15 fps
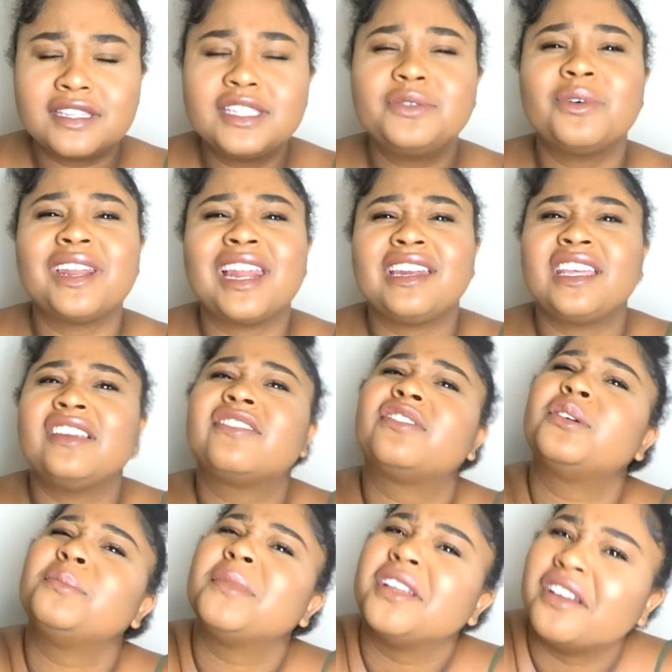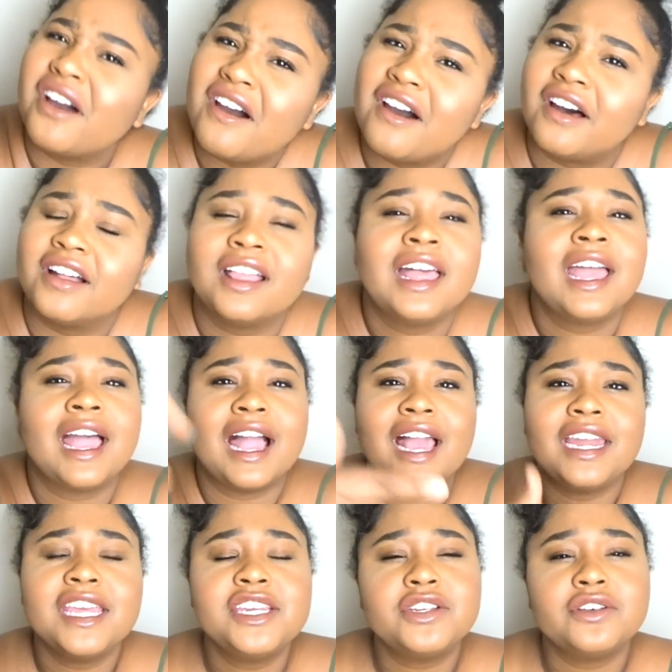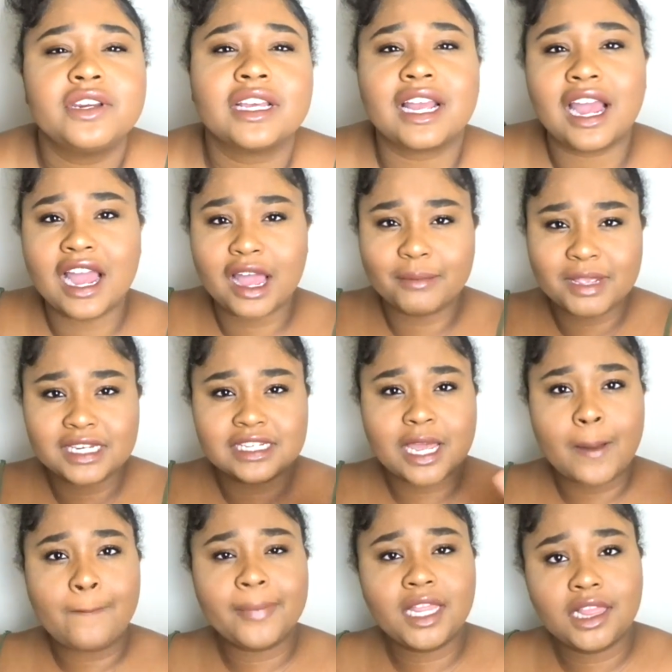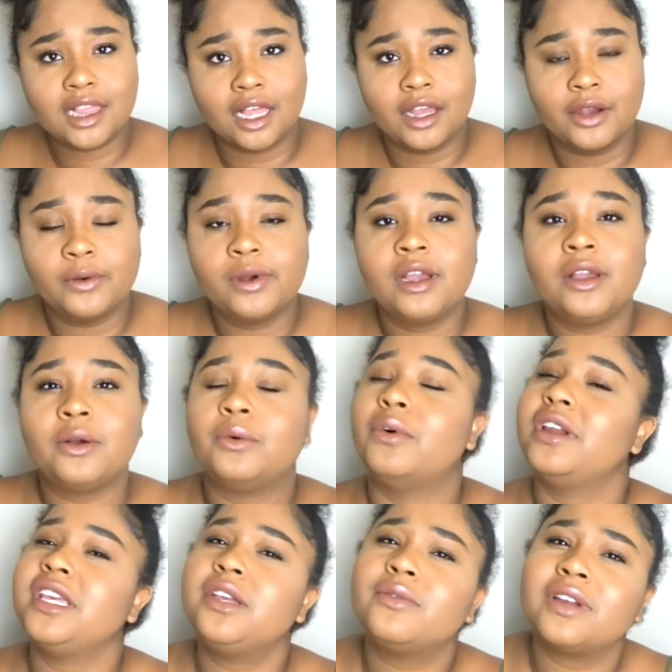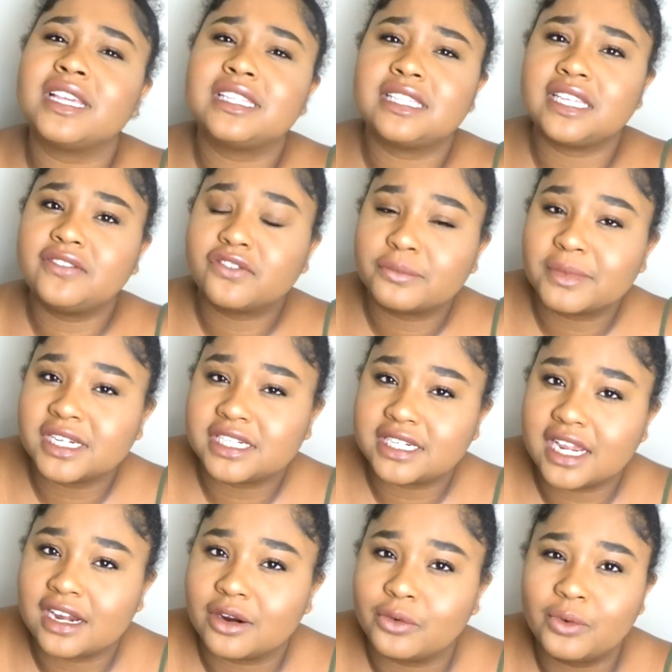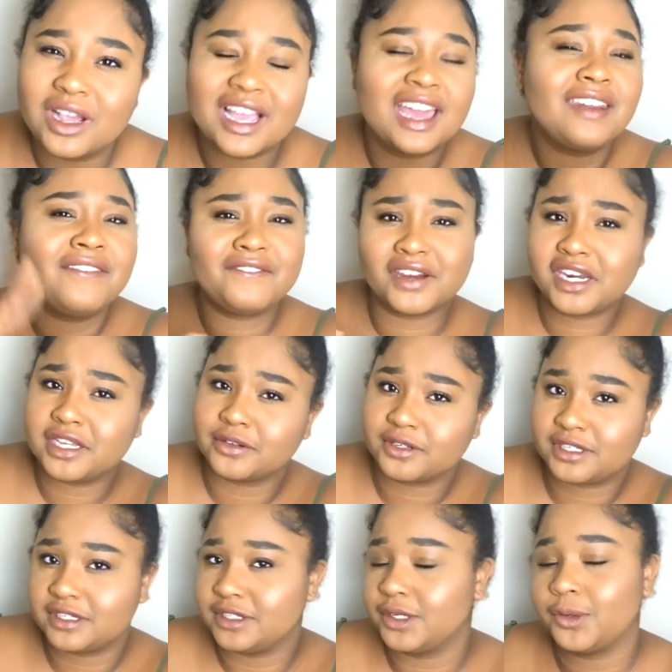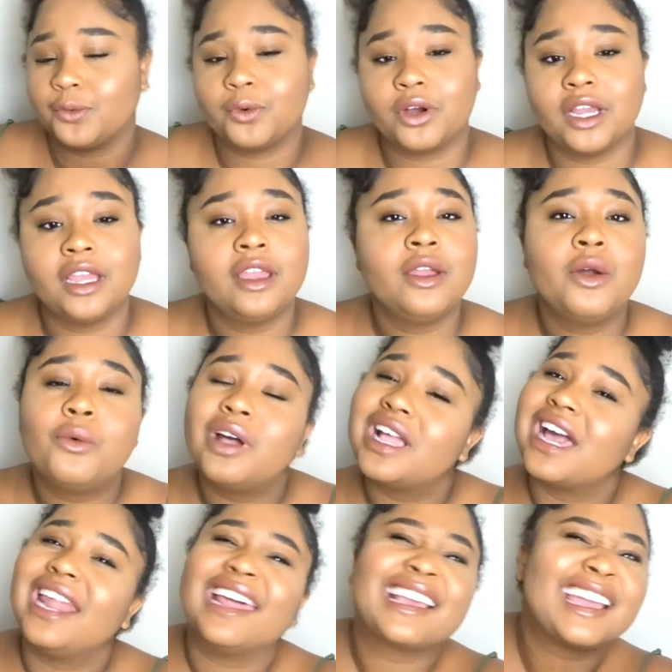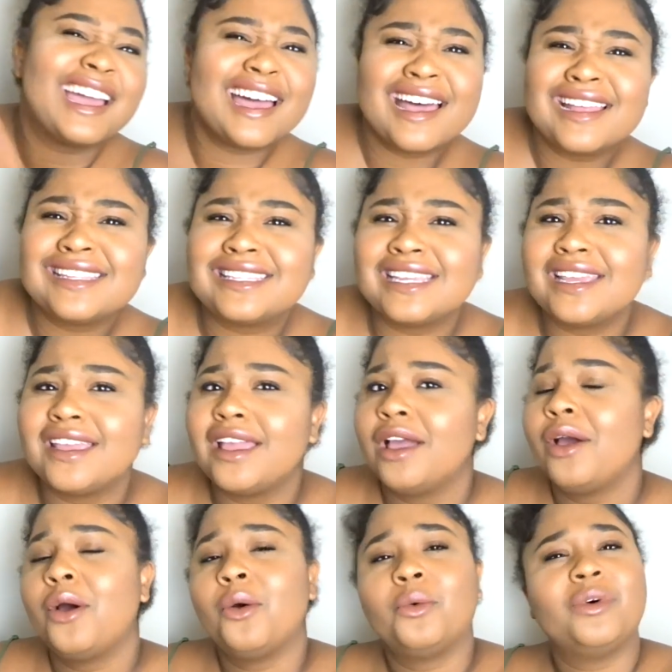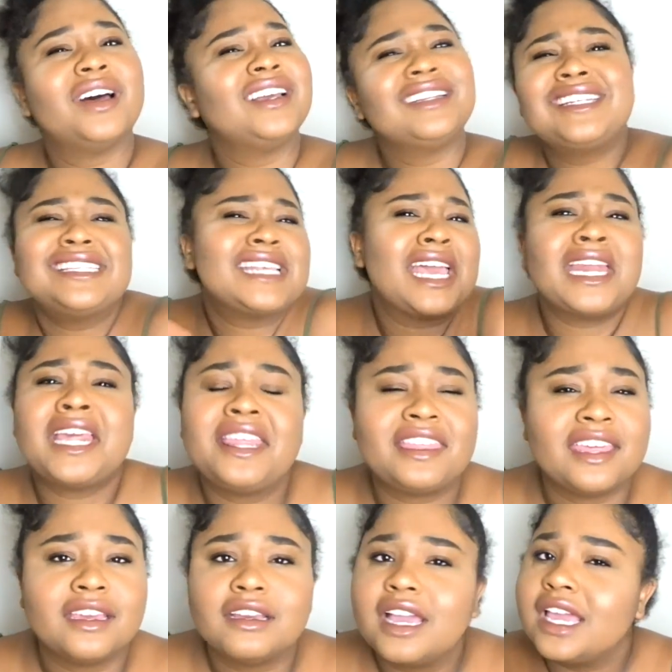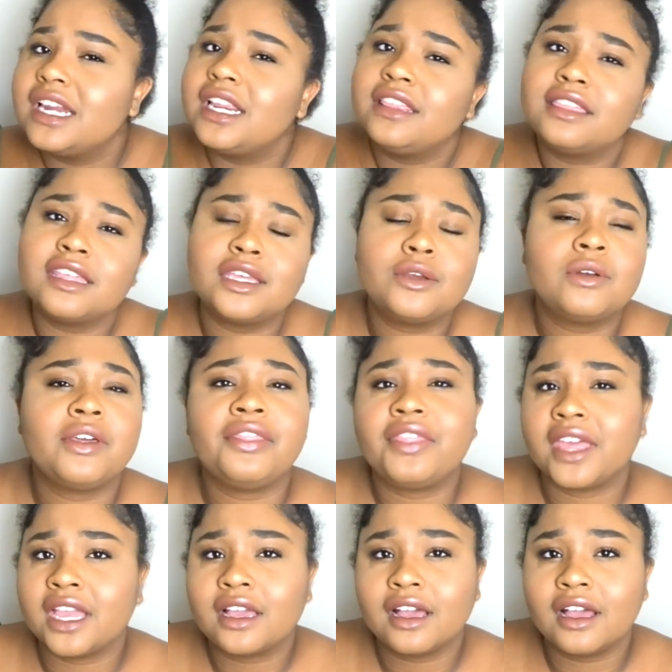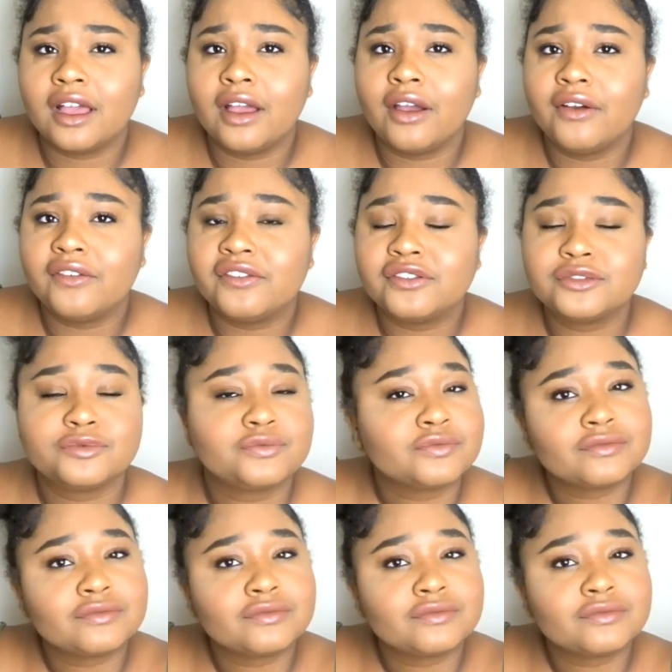This is what I need from y'all. I need you to comment down below, what do you want to see from this channel? What kind of videos do you want? What kind of content? Just anything you can think of.